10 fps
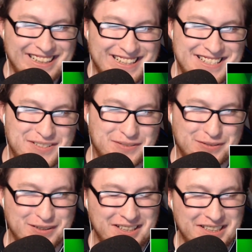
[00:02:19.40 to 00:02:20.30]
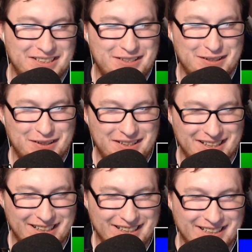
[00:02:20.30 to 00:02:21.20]
This is really
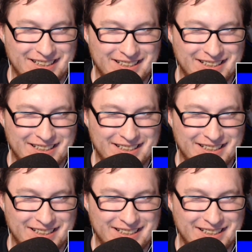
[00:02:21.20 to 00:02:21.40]
good.